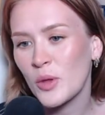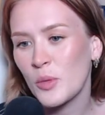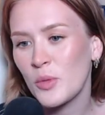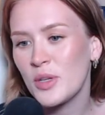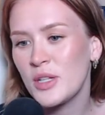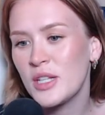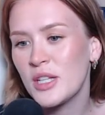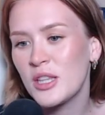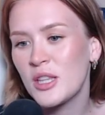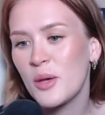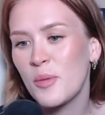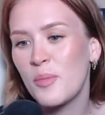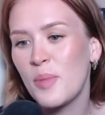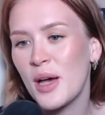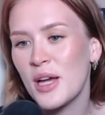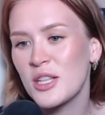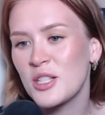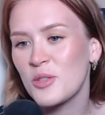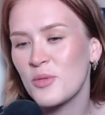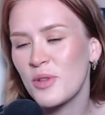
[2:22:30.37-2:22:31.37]
We did the
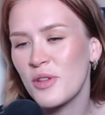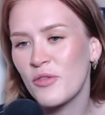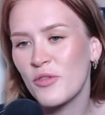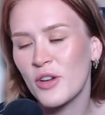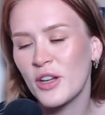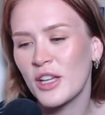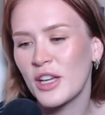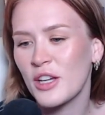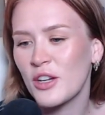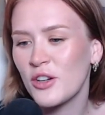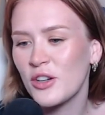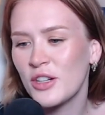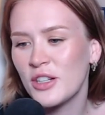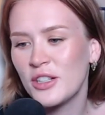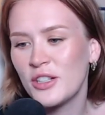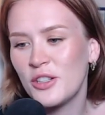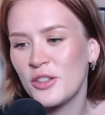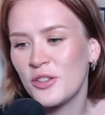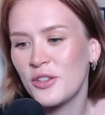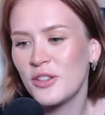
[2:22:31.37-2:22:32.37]
best we freaking
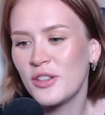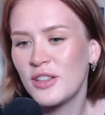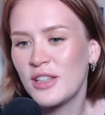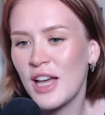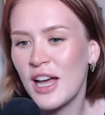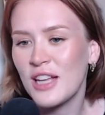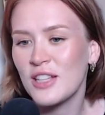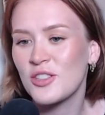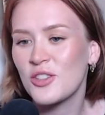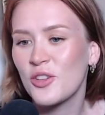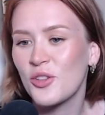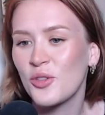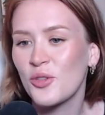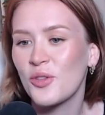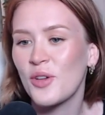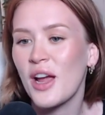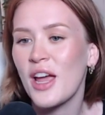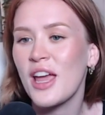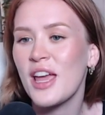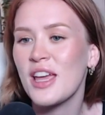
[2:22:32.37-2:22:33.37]
could, dude. That's
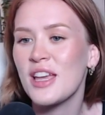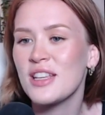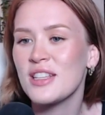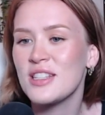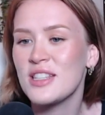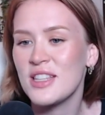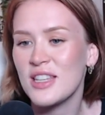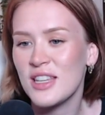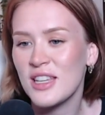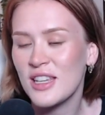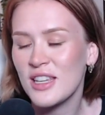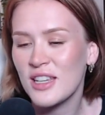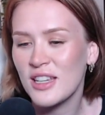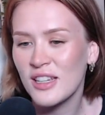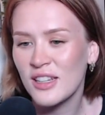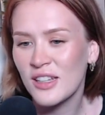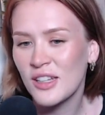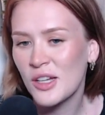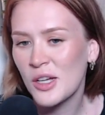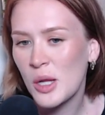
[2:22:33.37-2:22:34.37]
crazy.
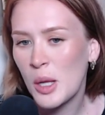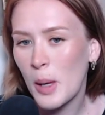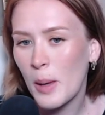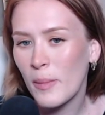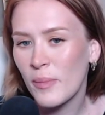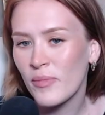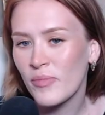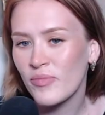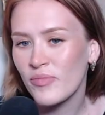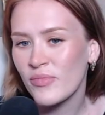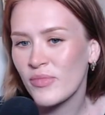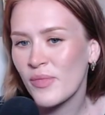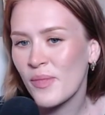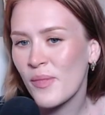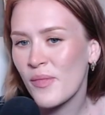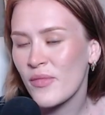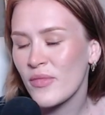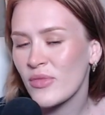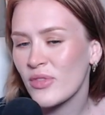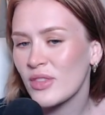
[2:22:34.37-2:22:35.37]

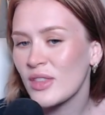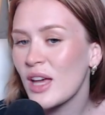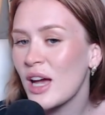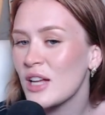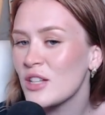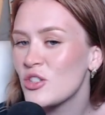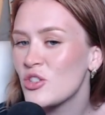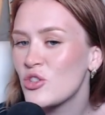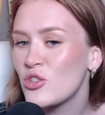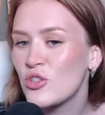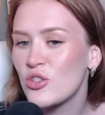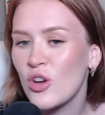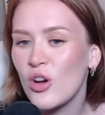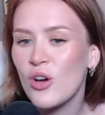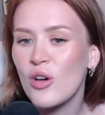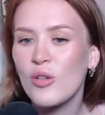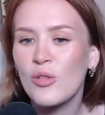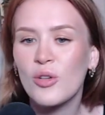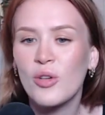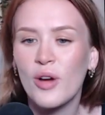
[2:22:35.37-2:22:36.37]
That's
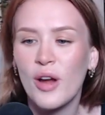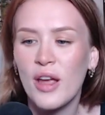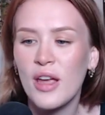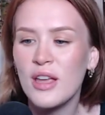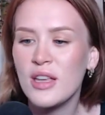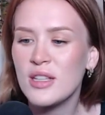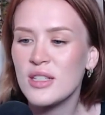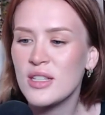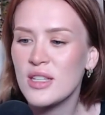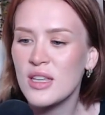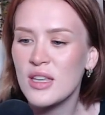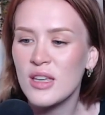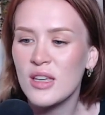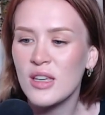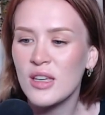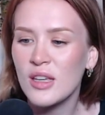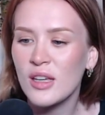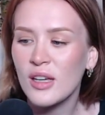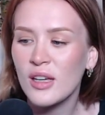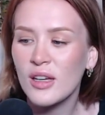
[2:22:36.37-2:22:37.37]
so crazy.
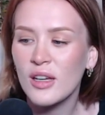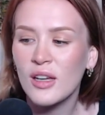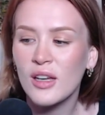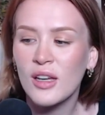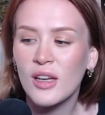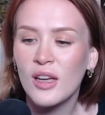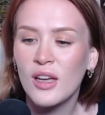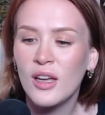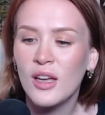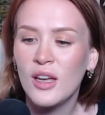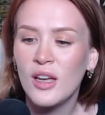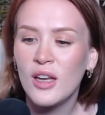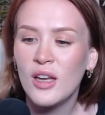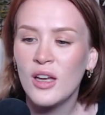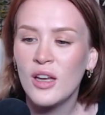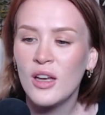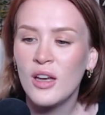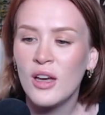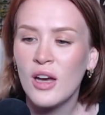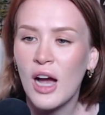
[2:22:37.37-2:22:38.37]

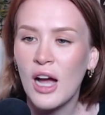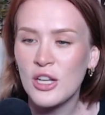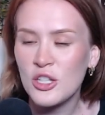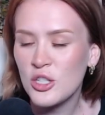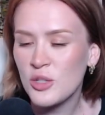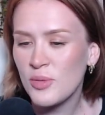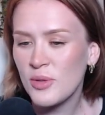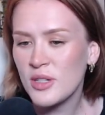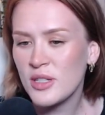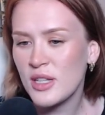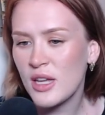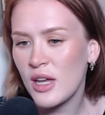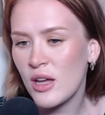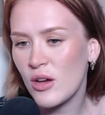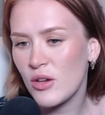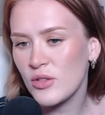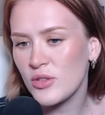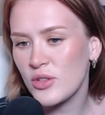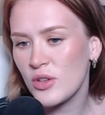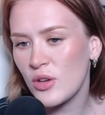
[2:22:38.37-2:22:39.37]
I just want to say
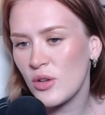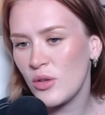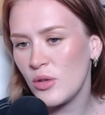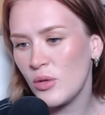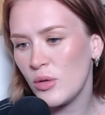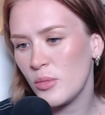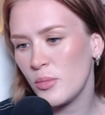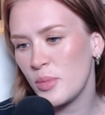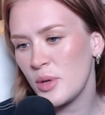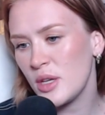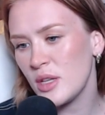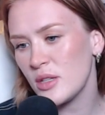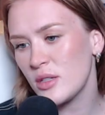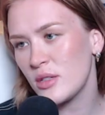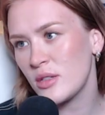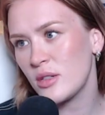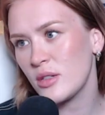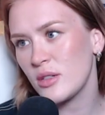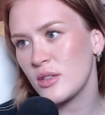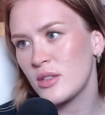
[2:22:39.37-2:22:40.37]
also,
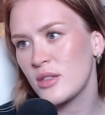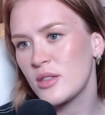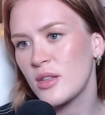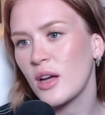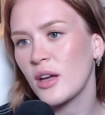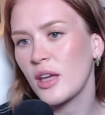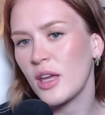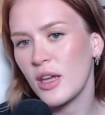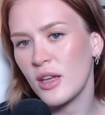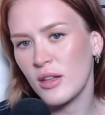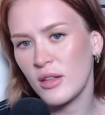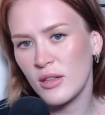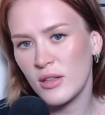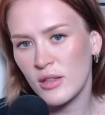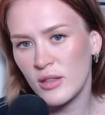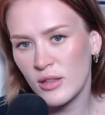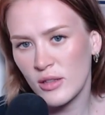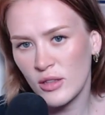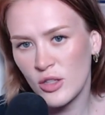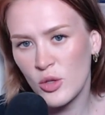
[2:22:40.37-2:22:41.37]
Beast, suck it.
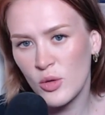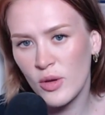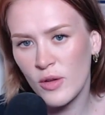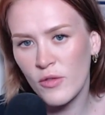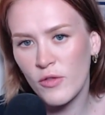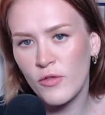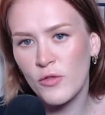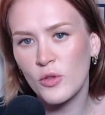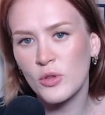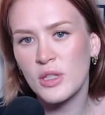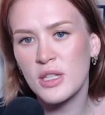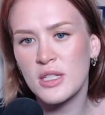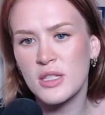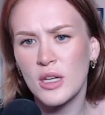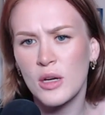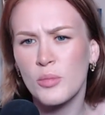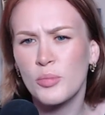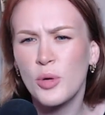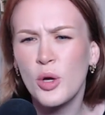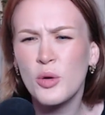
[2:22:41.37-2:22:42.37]
You can fully
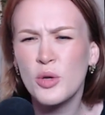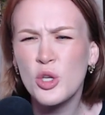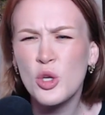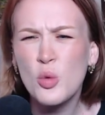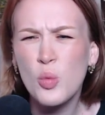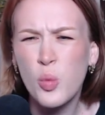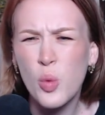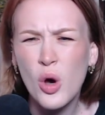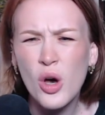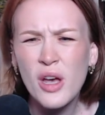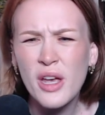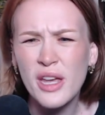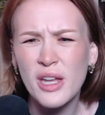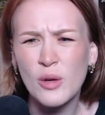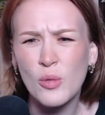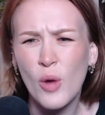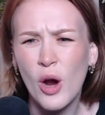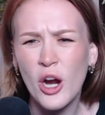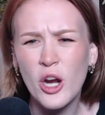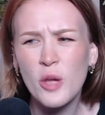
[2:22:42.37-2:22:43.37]
suck. Bro, you
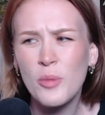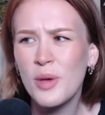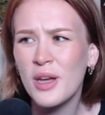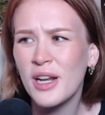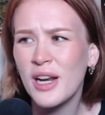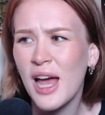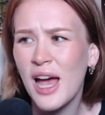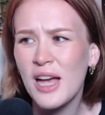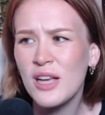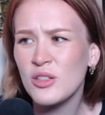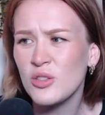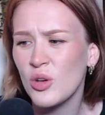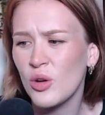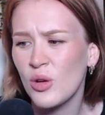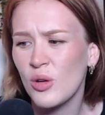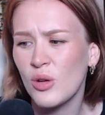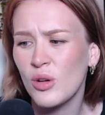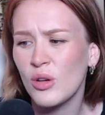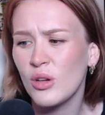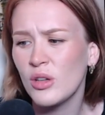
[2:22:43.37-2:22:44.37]
won. Why are you being an
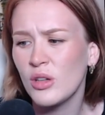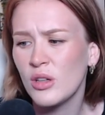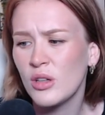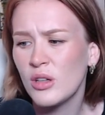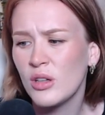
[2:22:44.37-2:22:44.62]
asshole?